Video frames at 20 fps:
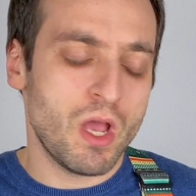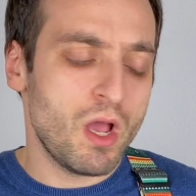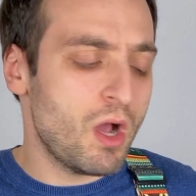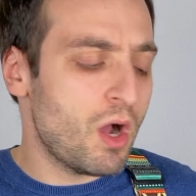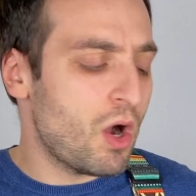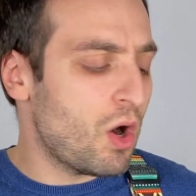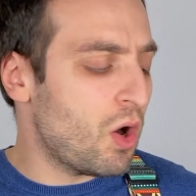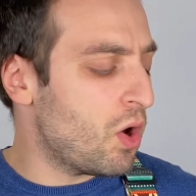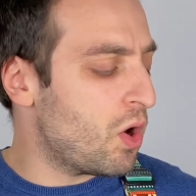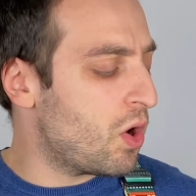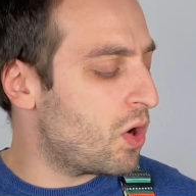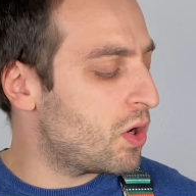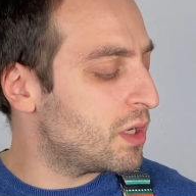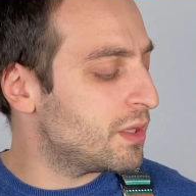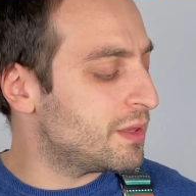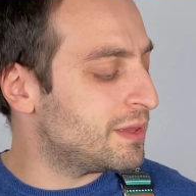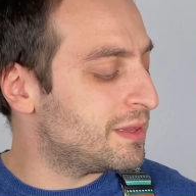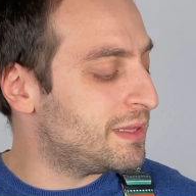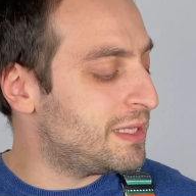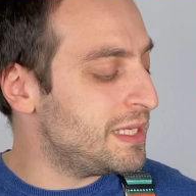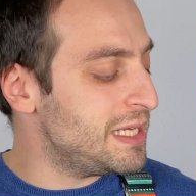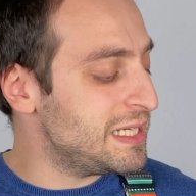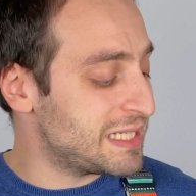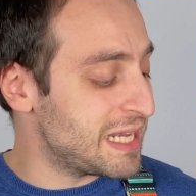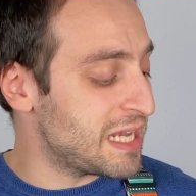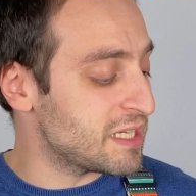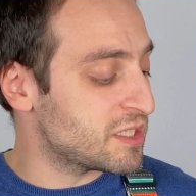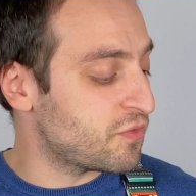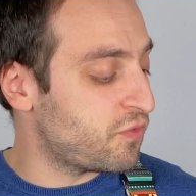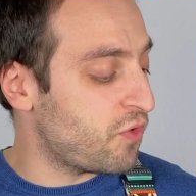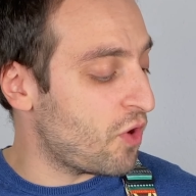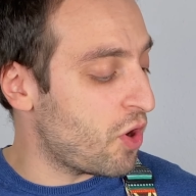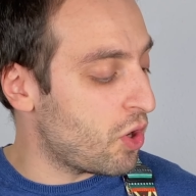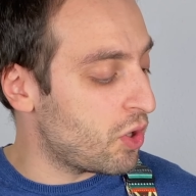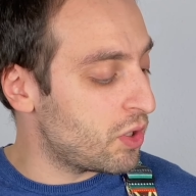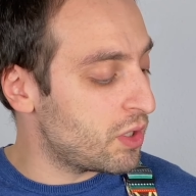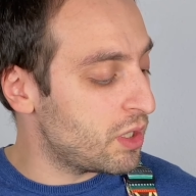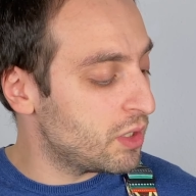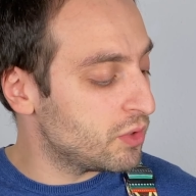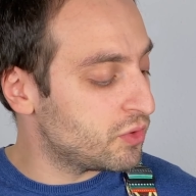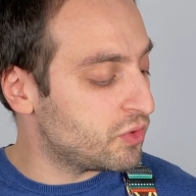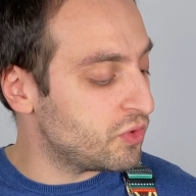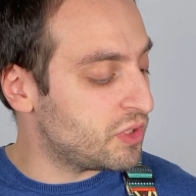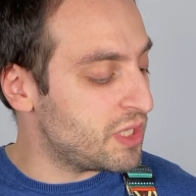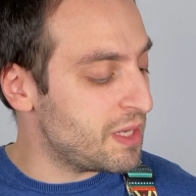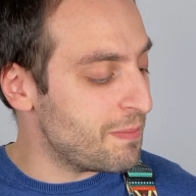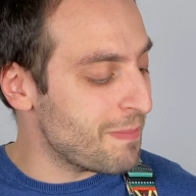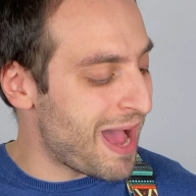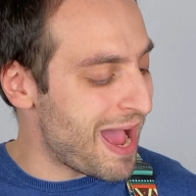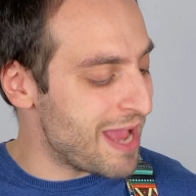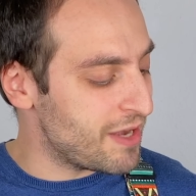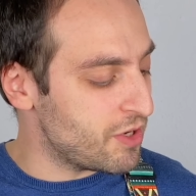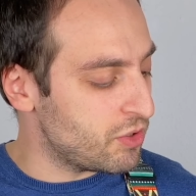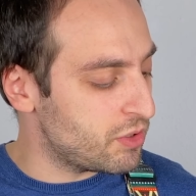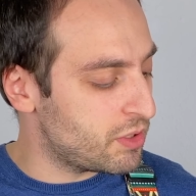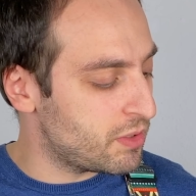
or D sus4 to D minor.